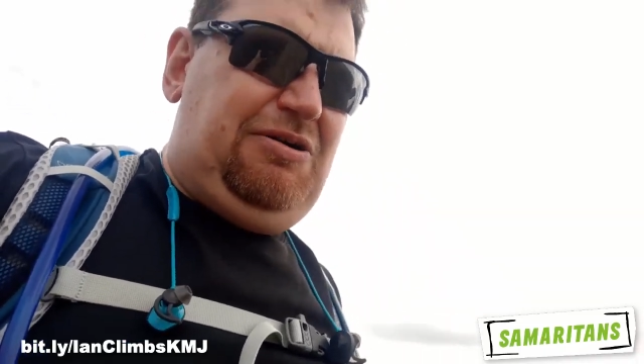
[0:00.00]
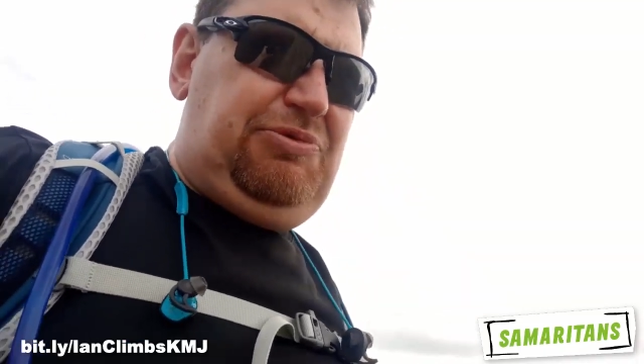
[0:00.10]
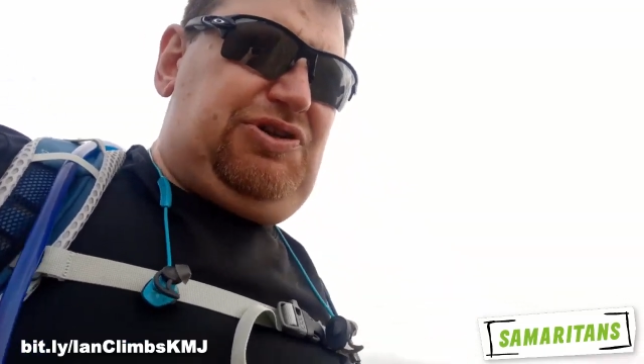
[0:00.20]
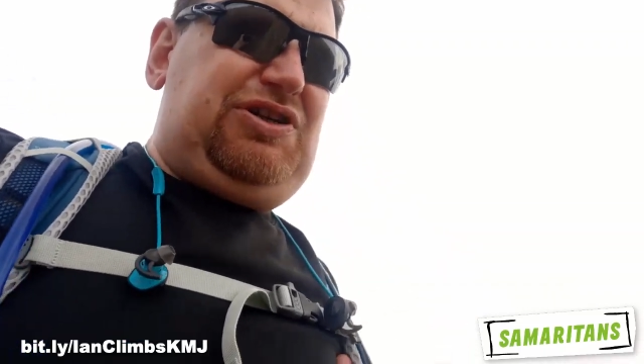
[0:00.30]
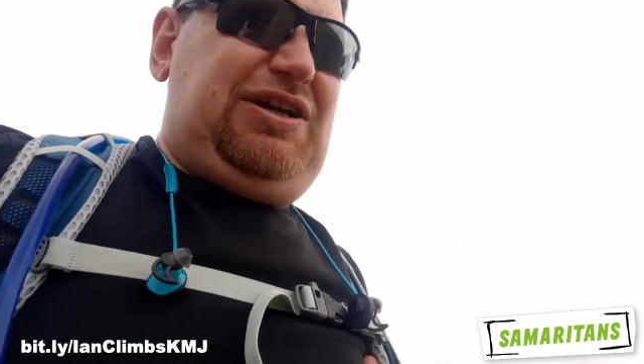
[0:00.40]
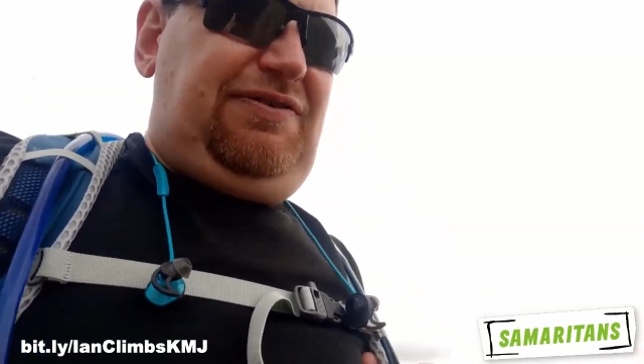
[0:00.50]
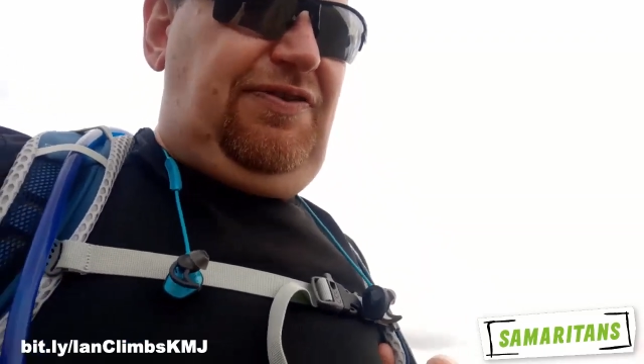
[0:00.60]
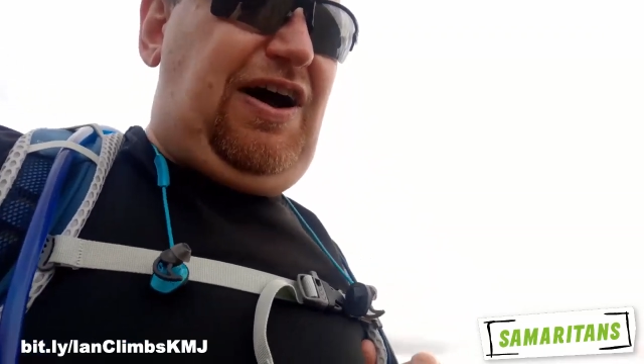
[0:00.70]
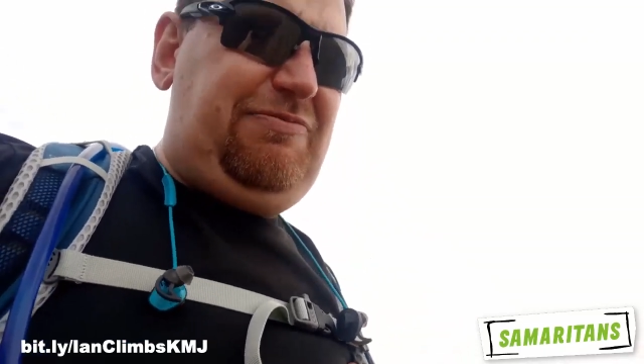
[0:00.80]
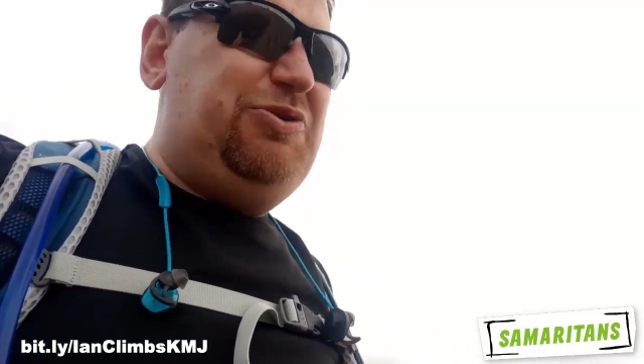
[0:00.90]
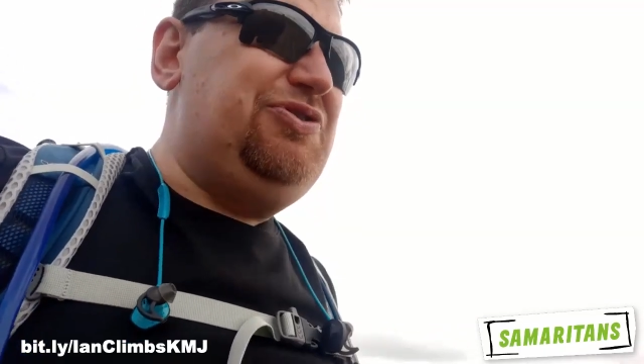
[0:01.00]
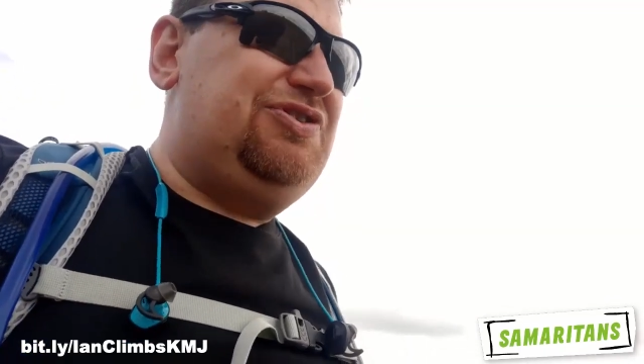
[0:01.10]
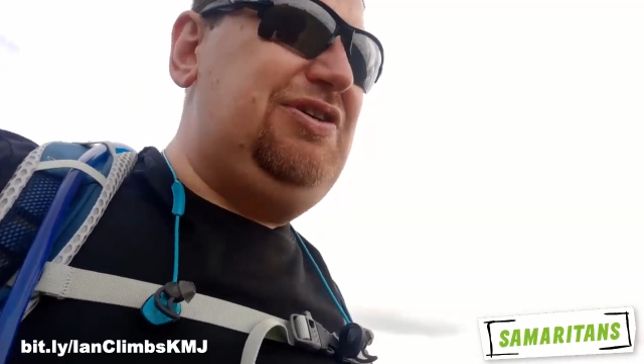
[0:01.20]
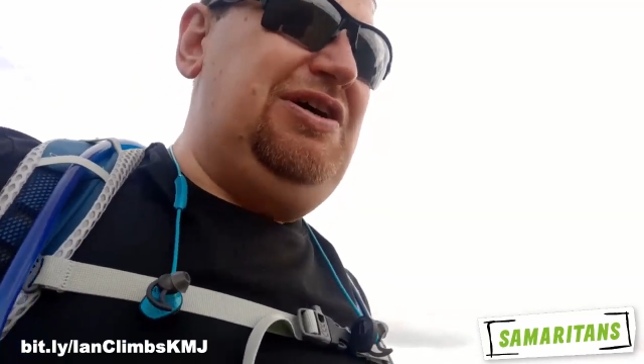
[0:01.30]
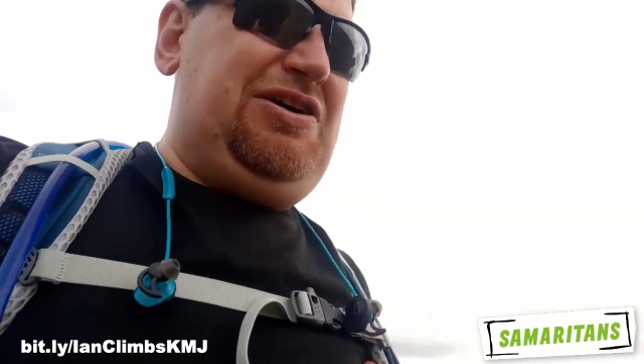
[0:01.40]
but certainly in five months
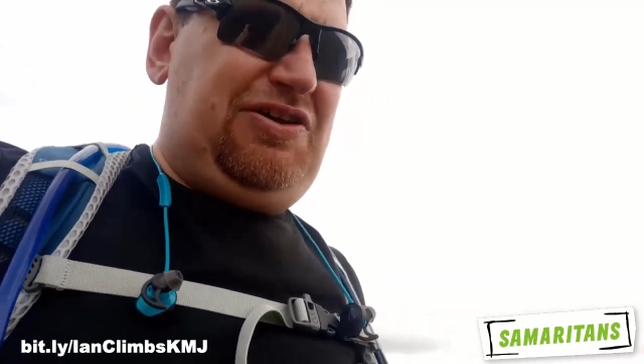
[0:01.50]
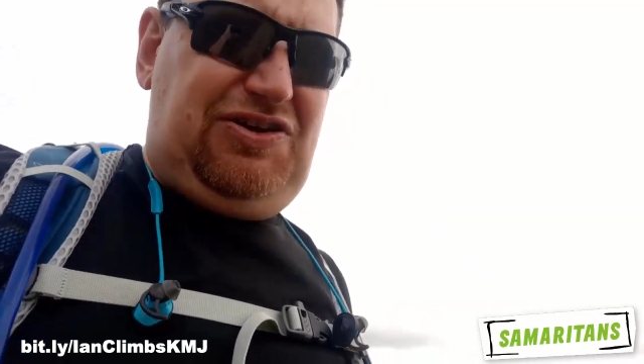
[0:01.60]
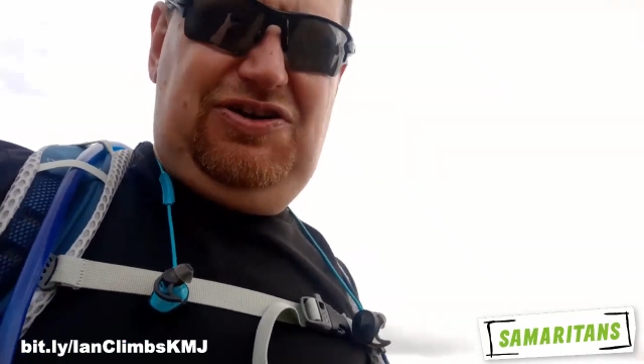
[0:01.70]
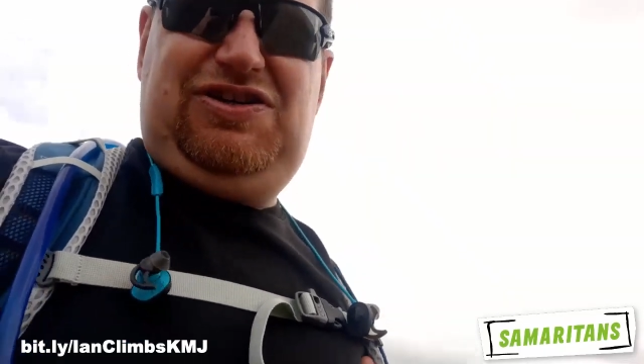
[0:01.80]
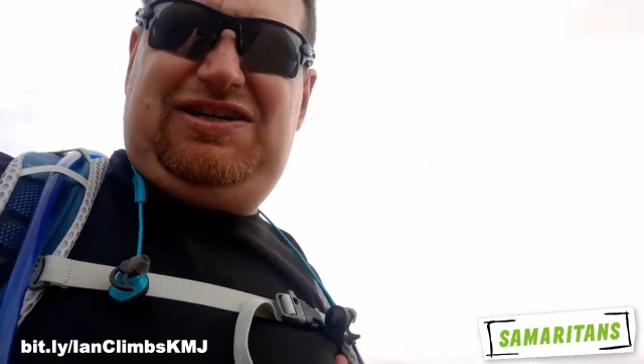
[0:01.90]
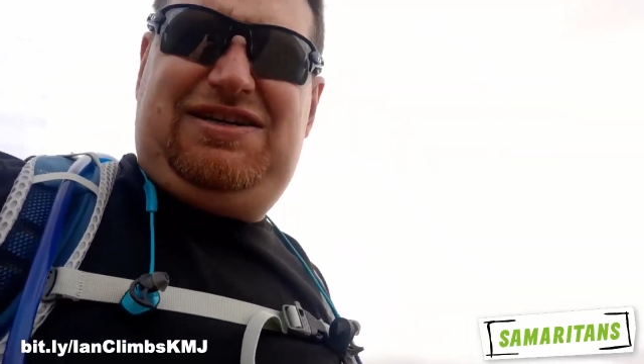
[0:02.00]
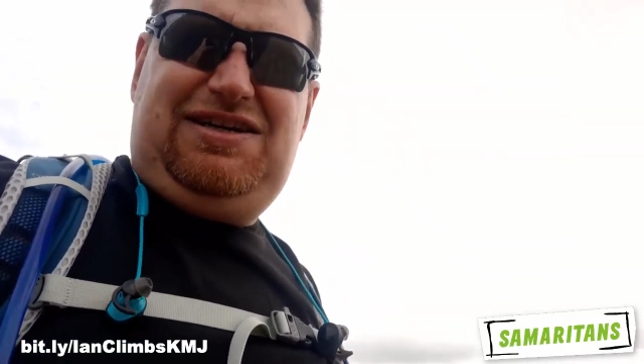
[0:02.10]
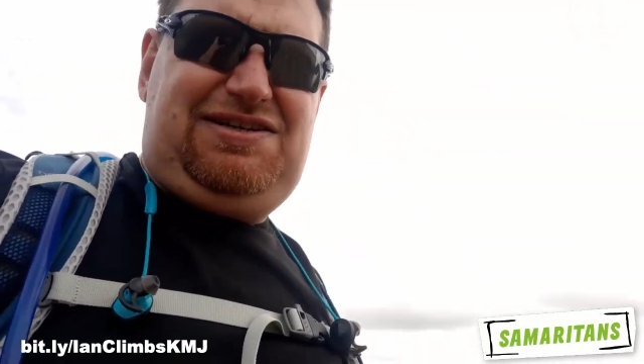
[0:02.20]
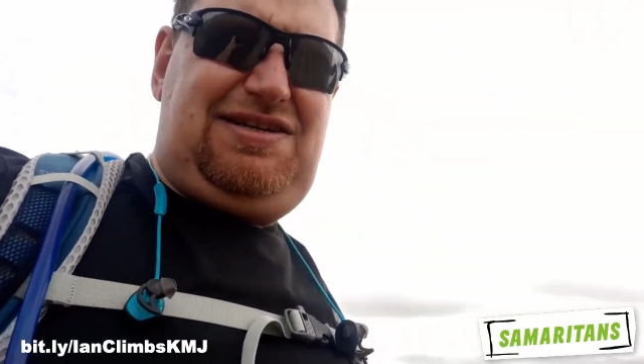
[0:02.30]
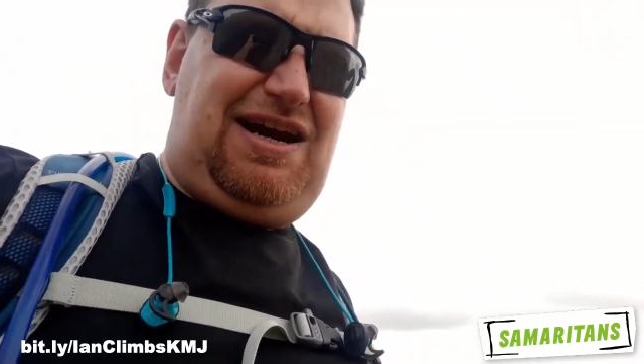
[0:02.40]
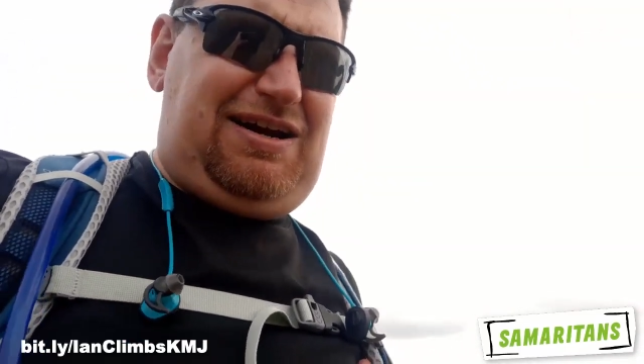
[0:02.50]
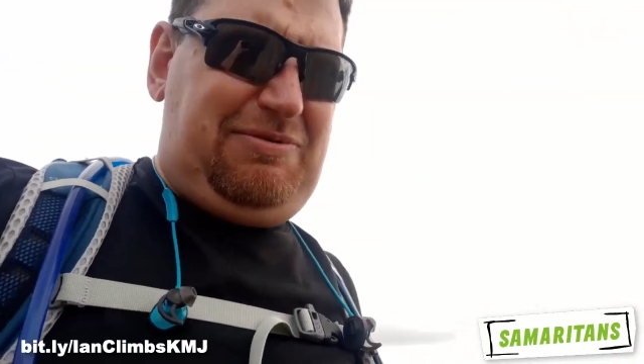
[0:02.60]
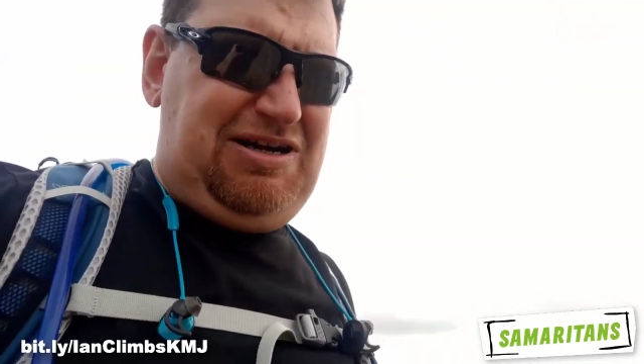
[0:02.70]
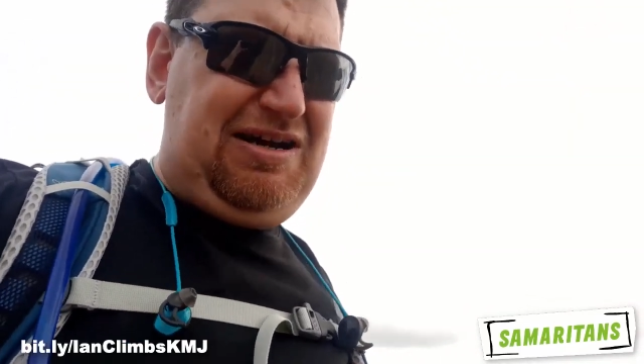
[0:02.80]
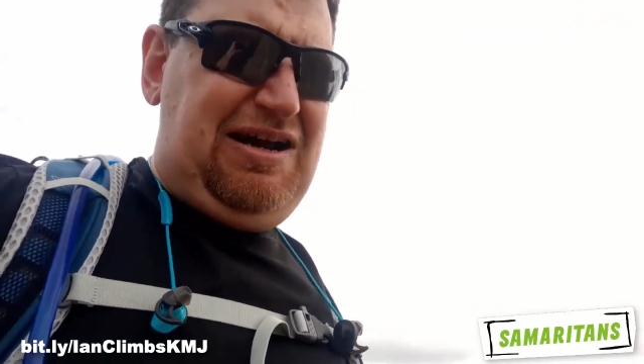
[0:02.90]
and thirteen days
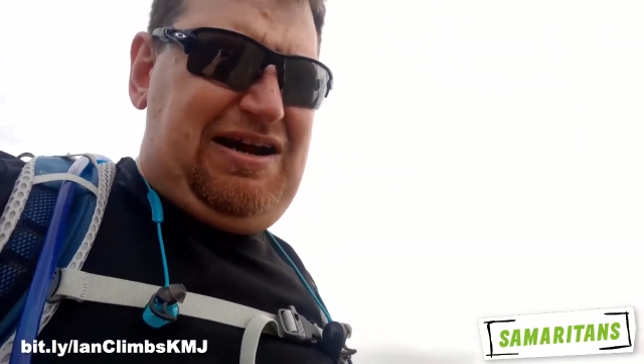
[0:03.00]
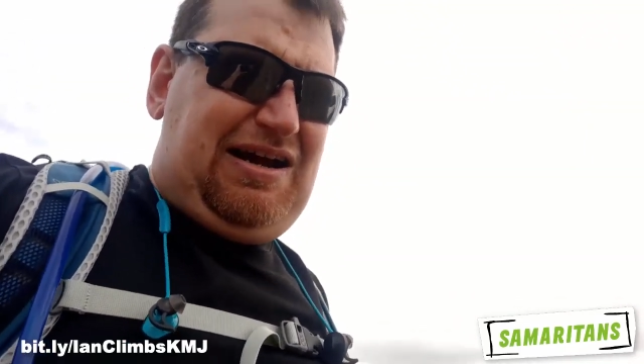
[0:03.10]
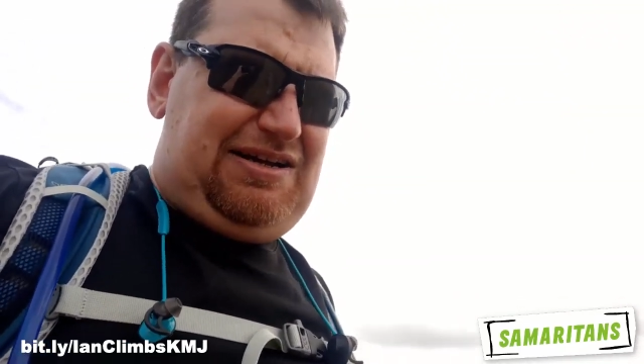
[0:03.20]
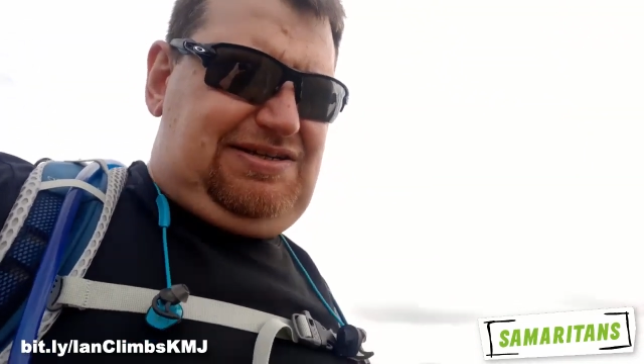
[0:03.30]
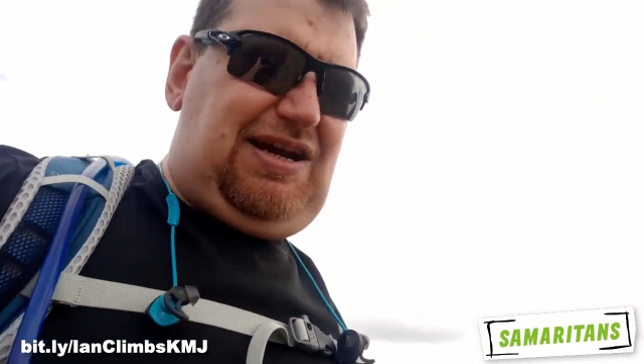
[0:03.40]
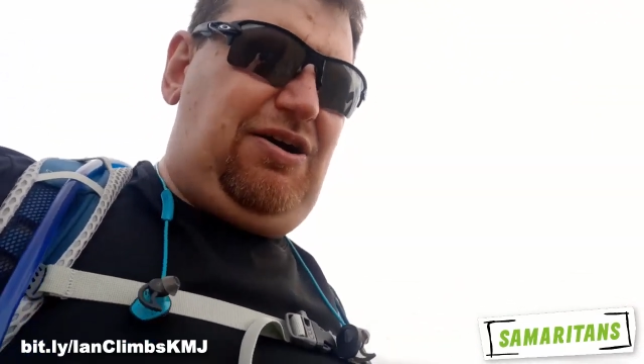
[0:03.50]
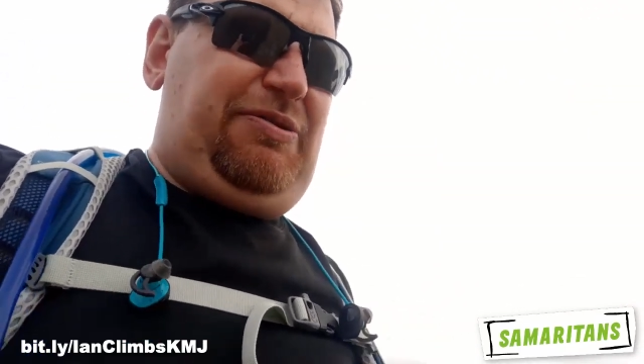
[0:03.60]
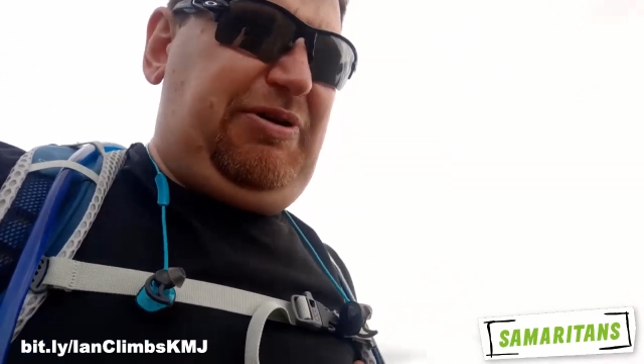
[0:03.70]
time, I start on the